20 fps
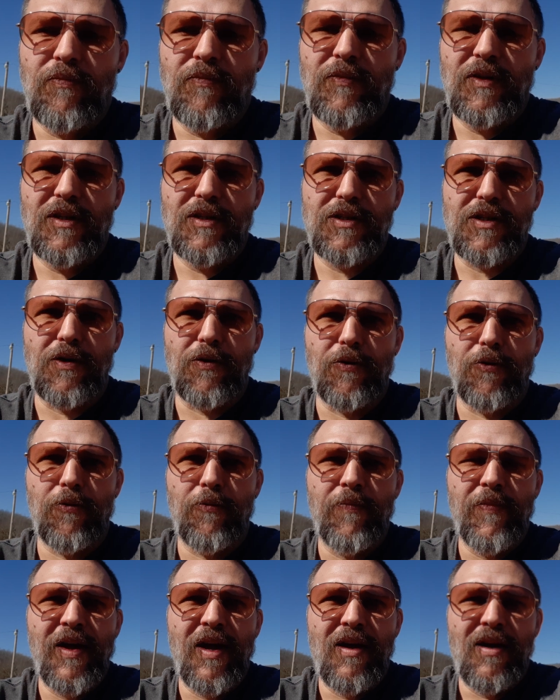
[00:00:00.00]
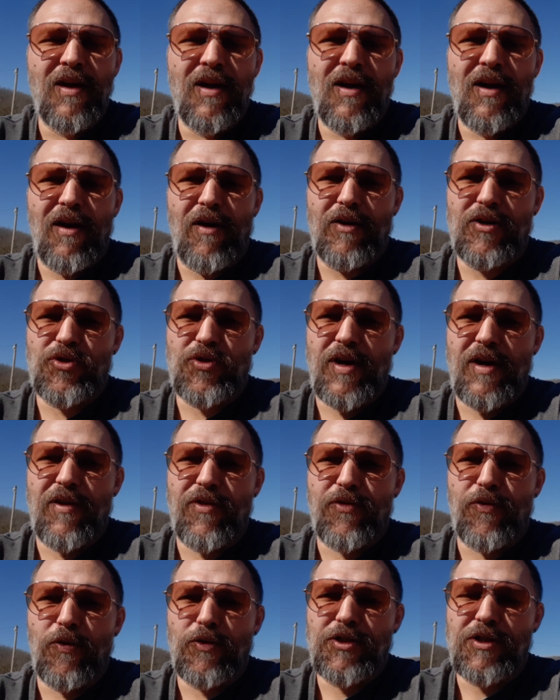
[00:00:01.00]
So I always try to
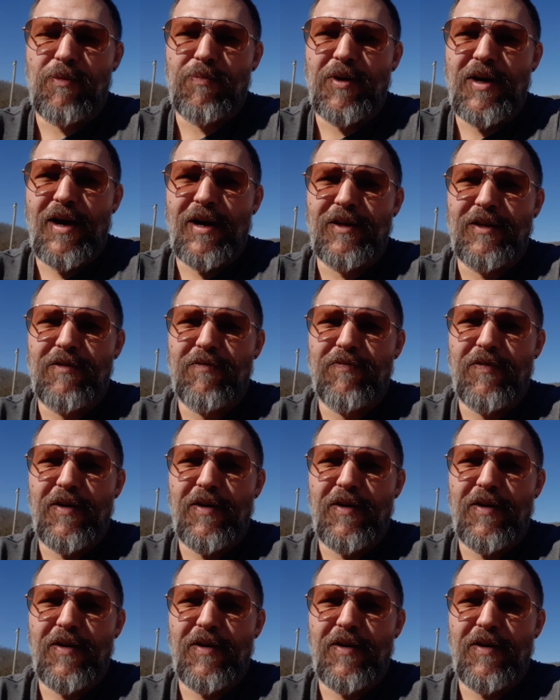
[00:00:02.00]
throw some kind of